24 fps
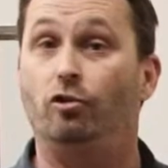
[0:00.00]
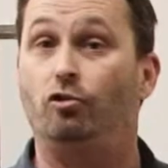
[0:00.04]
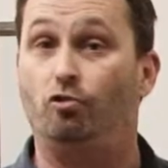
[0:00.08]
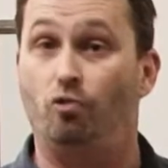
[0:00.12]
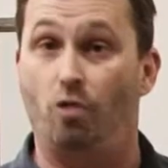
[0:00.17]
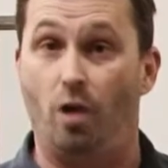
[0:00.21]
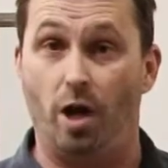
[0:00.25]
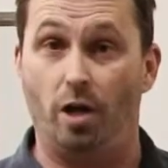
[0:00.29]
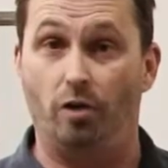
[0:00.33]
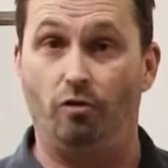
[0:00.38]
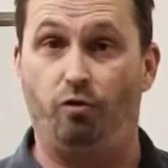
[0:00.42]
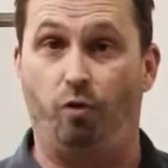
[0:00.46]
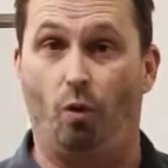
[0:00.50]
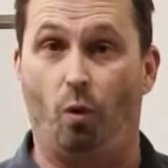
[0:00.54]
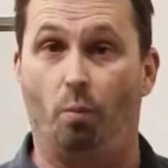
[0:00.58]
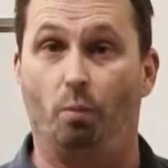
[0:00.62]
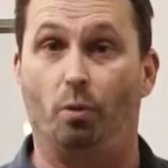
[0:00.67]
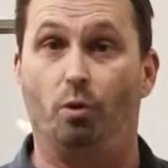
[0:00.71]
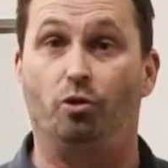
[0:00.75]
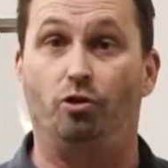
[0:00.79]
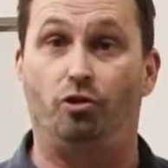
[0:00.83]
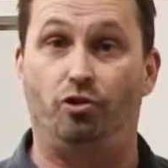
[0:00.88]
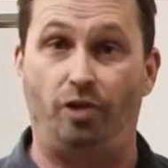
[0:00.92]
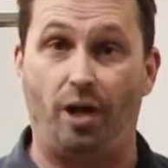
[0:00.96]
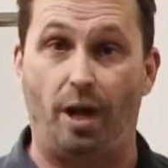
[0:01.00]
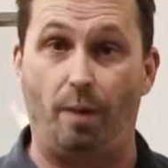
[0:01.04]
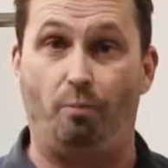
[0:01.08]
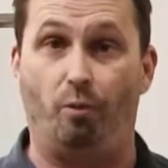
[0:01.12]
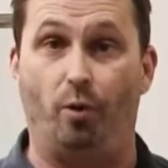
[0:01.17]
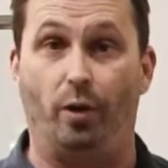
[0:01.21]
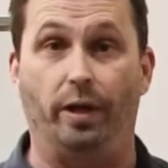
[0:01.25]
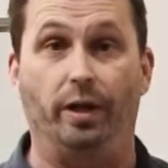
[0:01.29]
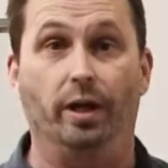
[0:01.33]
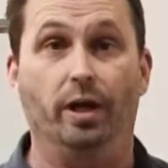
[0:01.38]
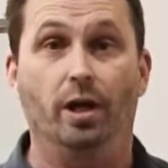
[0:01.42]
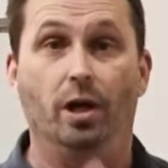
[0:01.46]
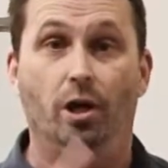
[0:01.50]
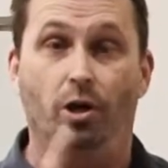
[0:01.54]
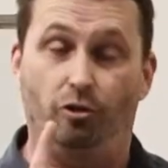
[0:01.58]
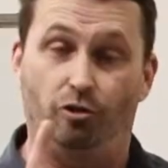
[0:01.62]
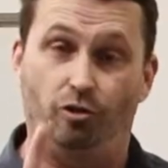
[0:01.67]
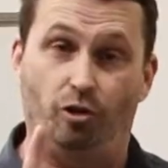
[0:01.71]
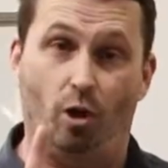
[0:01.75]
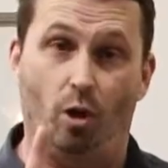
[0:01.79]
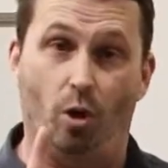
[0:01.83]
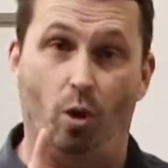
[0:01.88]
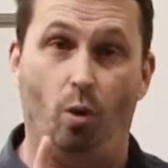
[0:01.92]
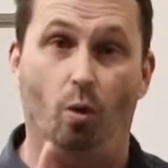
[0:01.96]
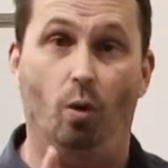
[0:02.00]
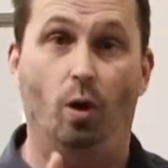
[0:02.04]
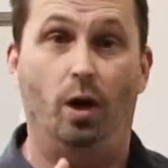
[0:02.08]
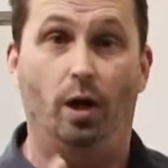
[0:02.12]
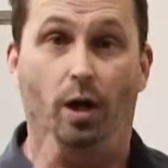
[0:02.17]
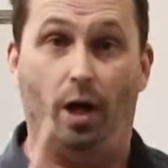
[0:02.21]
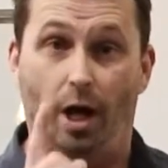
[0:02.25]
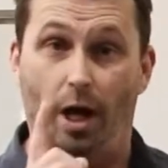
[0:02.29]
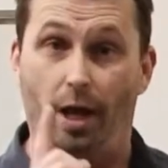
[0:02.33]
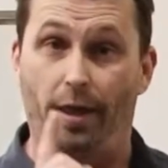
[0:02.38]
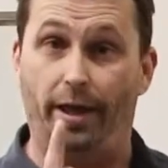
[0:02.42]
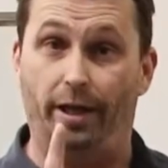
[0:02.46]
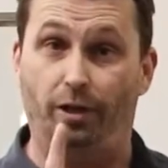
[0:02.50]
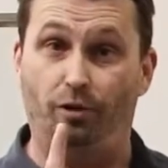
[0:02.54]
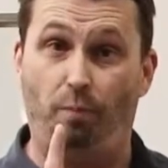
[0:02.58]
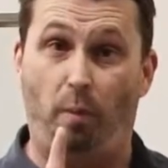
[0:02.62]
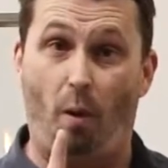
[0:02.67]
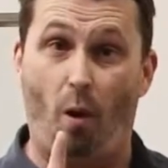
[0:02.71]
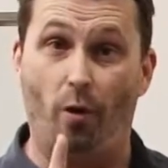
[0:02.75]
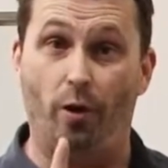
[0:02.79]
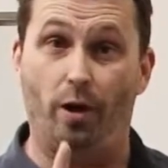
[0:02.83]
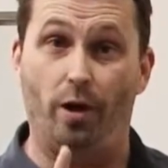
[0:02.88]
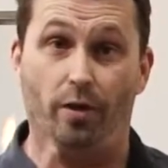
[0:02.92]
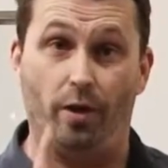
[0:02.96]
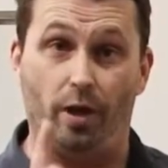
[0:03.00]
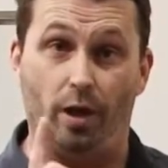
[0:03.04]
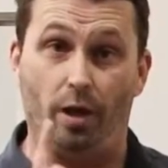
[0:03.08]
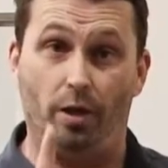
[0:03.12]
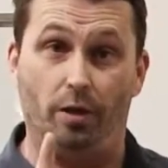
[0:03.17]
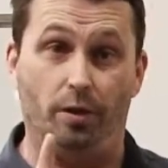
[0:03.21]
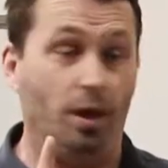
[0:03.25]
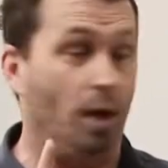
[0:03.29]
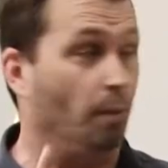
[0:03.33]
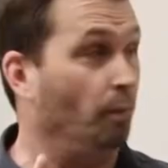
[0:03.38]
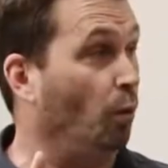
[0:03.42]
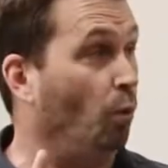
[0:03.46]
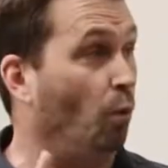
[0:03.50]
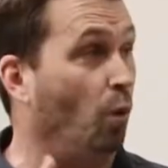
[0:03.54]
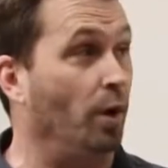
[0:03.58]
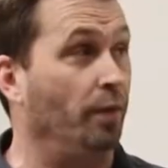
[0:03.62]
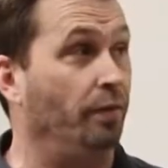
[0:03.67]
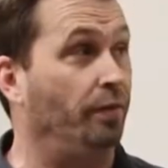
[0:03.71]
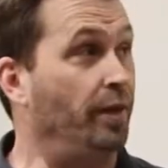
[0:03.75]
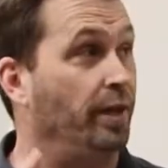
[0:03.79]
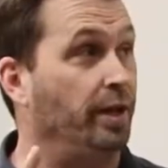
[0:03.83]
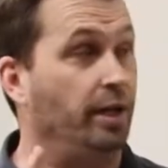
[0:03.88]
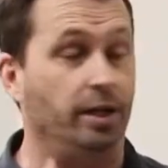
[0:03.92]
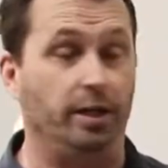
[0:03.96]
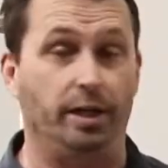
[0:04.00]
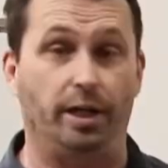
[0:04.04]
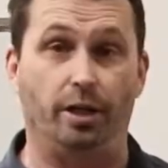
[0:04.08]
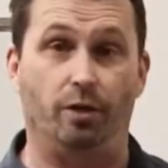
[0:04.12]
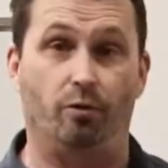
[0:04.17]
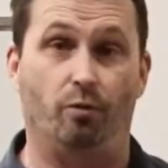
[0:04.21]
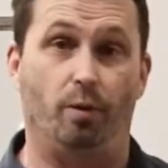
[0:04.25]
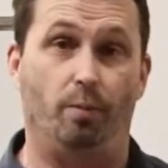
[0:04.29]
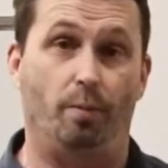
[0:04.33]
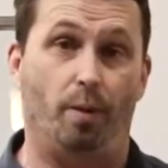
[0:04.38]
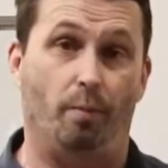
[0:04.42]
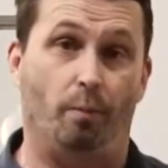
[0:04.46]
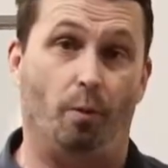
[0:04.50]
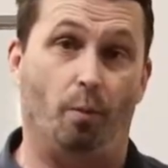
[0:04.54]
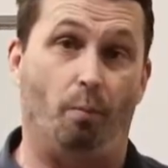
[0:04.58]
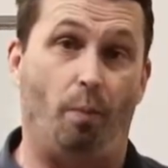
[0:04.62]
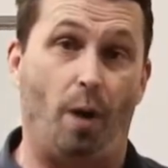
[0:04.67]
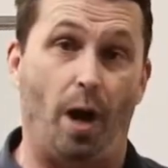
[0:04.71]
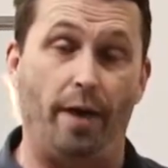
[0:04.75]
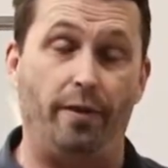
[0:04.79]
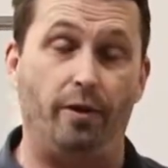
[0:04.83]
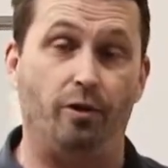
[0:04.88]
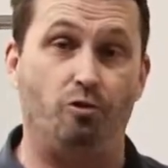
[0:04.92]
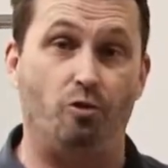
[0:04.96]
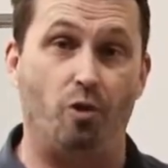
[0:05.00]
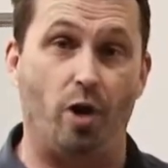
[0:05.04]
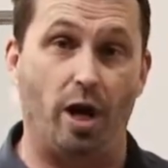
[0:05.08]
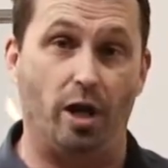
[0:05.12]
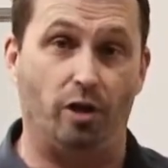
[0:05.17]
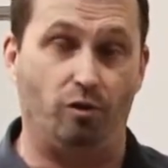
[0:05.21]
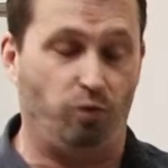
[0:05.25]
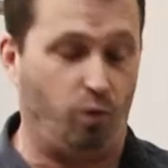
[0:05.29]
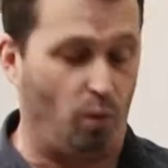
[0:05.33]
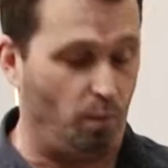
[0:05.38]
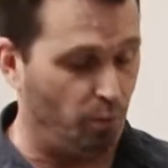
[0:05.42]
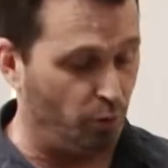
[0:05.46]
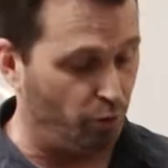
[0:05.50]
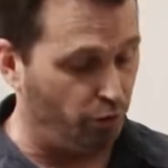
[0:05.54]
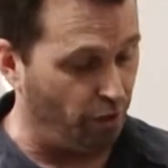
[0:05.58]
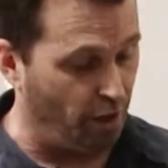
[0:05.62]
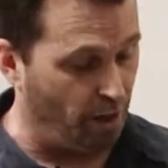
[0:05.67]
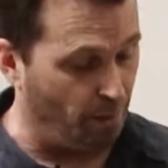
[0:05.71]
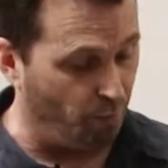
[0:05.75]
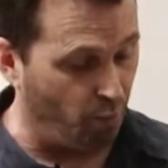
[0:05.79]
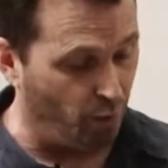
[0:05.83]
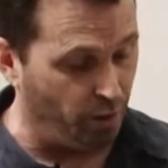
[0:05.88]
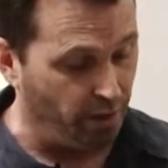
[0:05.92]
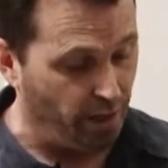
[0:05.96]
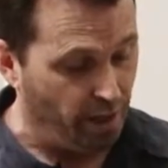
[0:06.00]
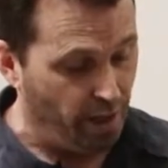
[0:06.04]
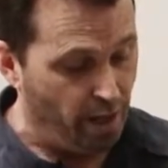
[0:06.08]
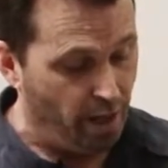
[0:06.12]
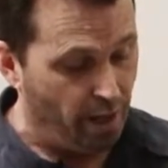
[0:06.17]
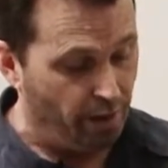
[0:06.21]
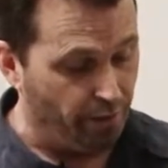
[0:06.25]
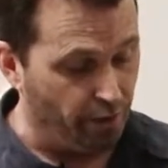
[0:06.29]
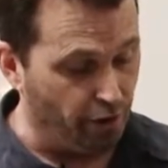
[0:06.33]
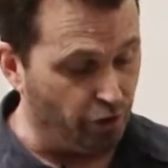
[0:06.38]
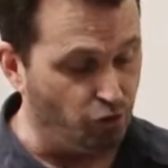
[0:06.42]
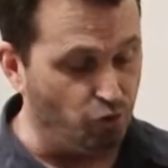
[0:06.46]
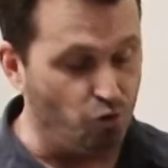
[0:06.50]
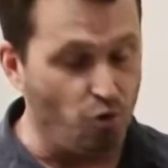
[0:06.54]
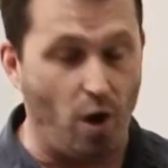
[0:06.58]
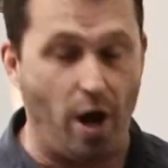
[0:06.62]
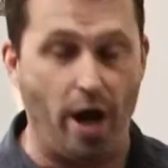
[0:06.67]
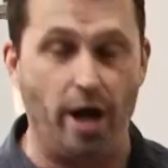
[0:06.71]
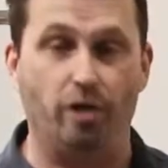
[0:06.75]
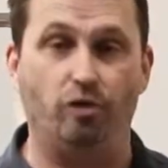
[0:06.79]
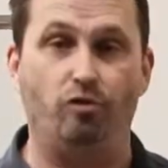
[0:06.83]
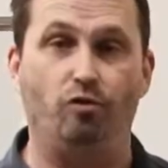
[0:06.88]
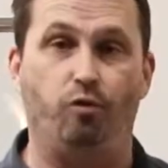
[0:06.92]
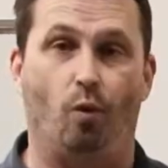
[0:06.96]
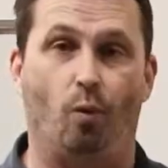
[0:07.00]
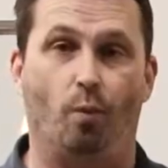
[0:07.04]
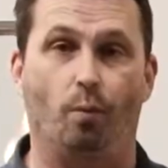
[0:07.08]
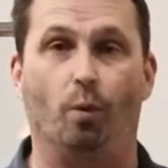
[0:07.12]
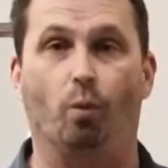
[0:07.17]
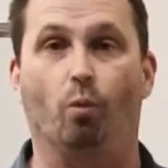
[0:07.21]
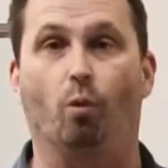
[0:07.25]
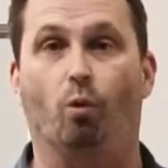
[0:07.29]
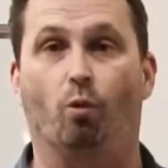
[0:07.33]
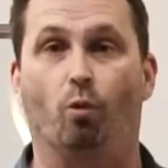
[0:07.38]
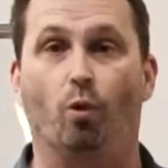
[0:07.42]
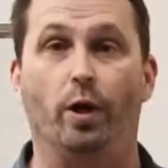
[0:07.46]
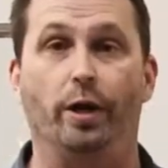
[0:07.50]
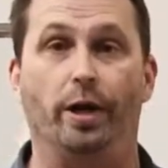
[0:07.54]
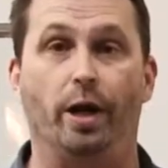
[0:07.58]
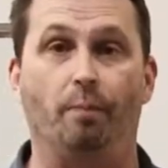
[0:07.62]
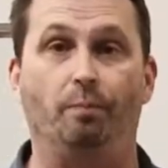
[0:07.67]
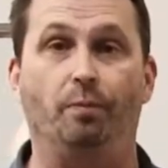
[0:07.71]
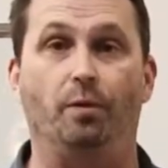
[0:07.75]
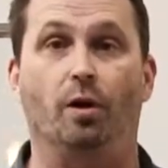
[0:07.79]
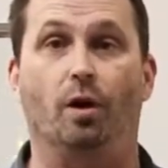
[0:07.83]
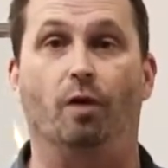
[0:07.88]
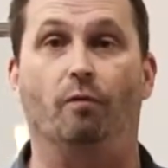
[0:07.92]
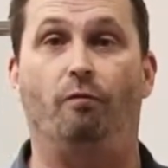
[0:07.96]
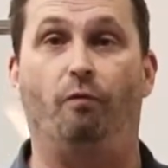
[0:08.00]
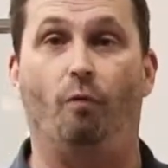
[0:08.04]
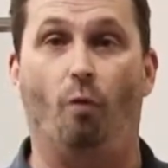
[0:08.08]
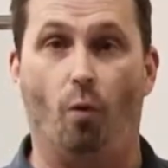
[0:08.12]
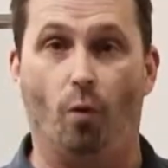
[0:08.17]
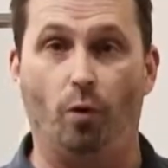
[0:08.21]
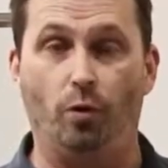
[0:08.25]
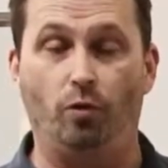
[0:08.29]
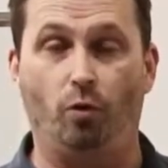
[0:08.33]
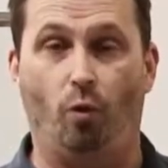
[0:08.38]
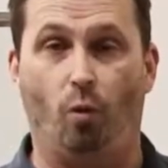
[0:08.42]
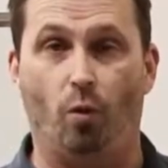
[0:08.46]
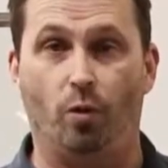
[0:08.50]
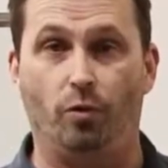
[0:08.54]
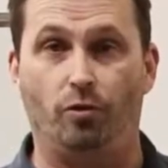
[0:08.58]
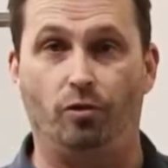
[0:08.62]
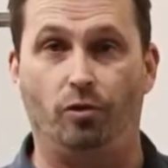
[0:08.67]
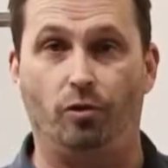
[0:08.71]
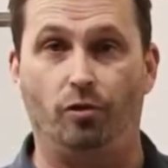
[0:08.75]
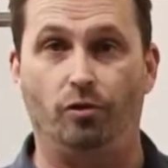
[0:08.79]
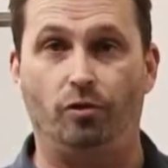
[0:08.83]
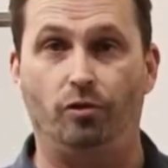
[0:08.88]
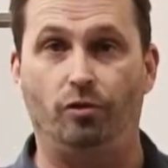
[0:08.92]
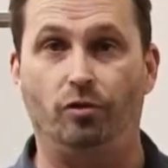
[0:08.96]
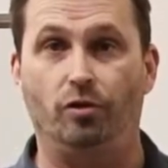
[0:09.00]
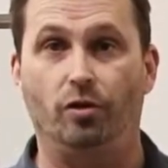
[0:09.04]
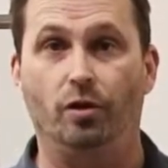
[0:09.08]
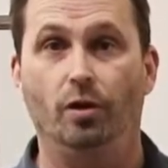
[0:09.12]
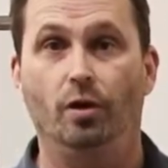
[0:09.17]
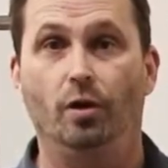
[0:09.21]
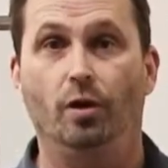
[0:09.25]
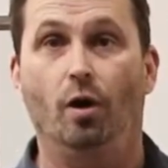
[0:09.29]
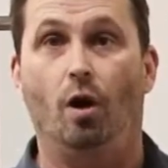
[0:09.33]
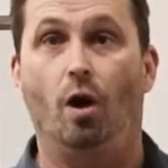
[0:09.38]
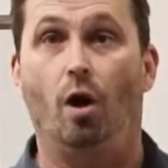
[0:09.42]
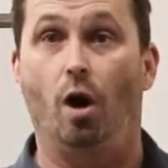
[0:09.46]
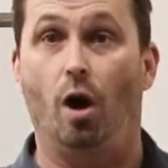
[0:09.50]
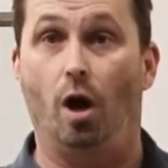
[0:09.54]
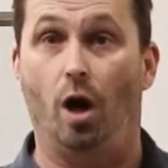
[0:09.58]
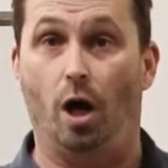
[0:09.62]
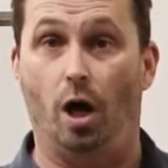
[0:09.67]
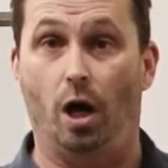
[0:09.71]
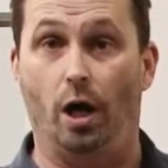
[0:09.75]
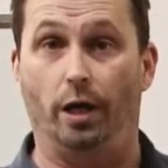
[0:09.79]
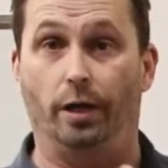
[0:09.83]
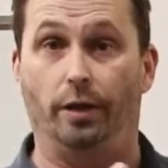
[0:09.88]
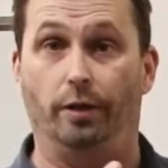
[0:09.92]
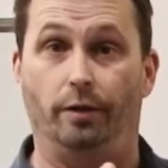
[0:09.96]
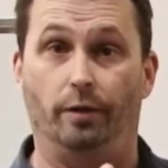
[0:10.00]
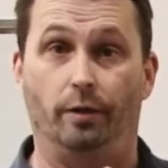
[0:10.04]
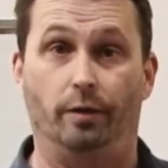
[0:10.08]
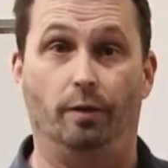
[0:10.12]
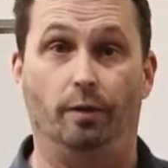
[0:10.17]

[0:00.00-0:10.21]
transformer separate. So that's part of the number one thing you need to remember. Buy the transformer separate. This transformer will run up to 4 torches on